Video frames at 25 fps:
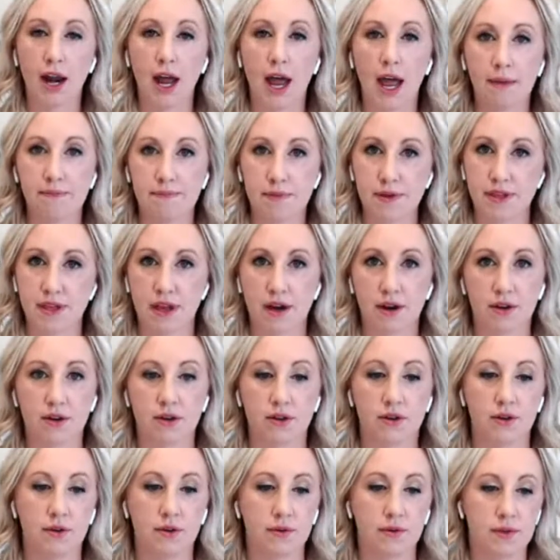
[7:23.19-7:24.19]

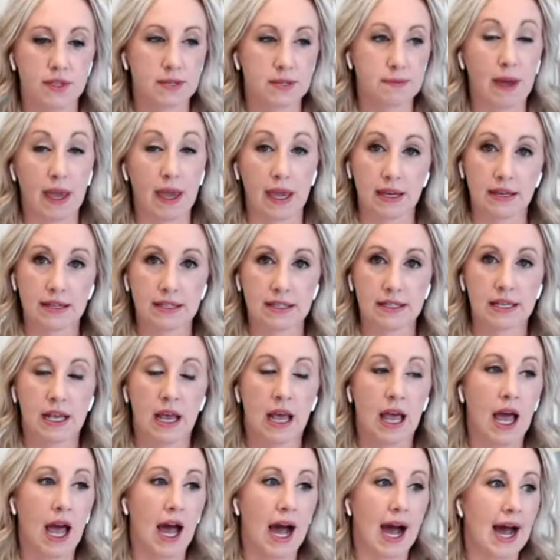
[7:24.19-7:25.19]
hypothetical space.
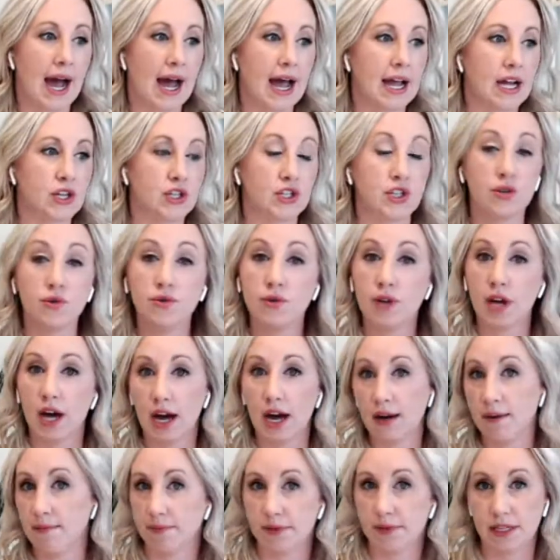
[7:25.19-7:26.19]
I do
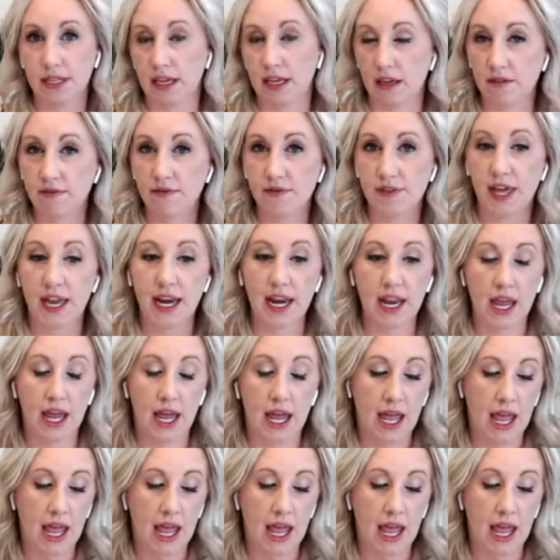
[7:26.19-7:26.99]
not believe that